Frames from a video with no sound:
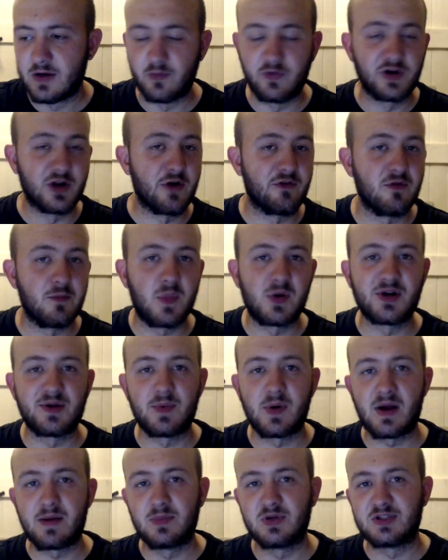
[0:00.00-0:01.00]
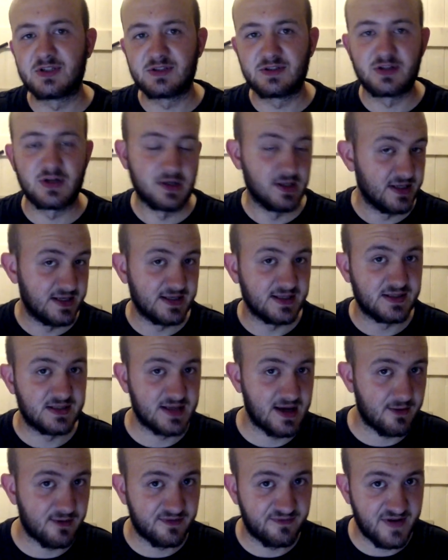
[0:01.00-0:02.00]
You want to go for Monomimus, leading
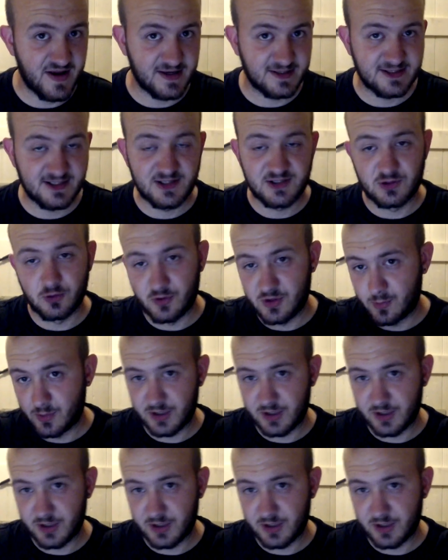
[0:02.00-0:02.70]
to Pterovexus,